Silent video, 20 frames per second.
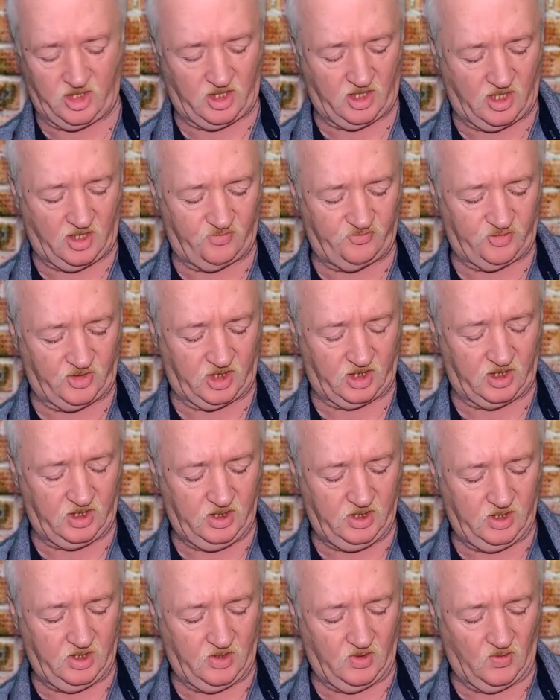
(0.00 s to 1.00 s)
off there.
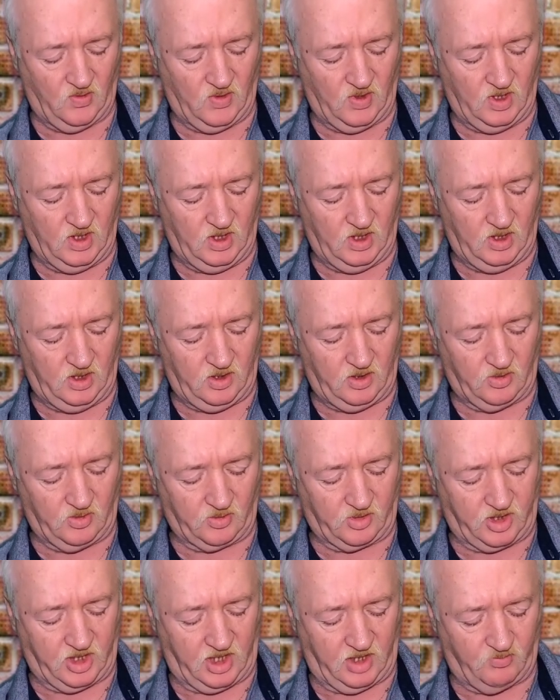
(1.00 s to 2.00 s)

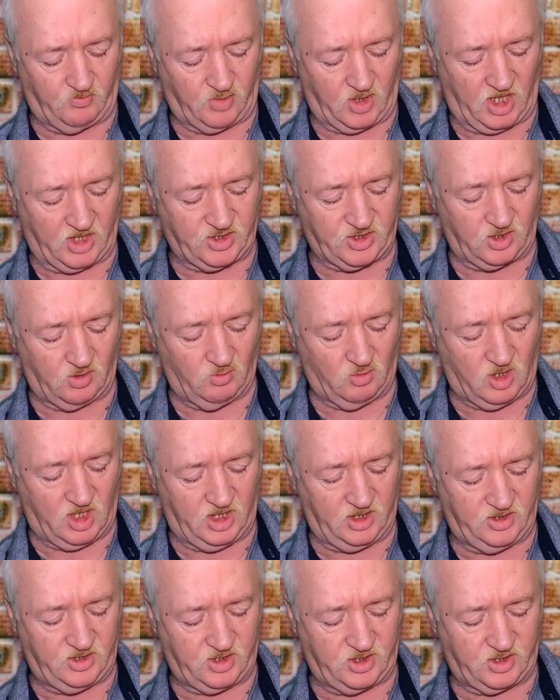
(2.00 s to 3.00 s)
Okay, press it
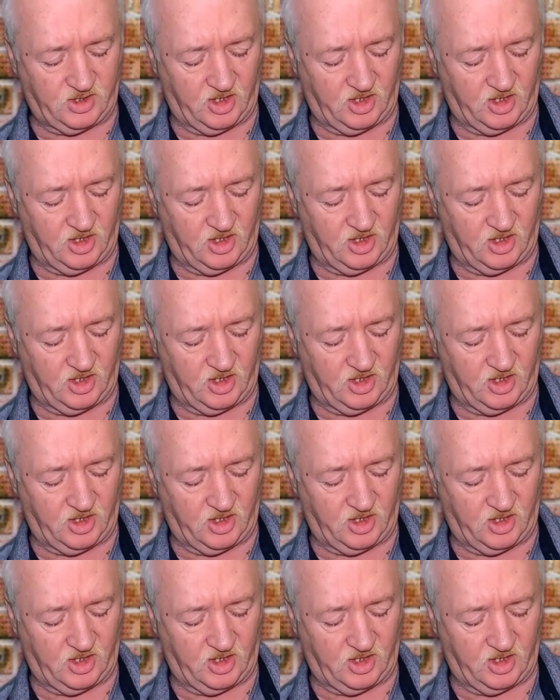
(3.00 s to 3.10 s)
once.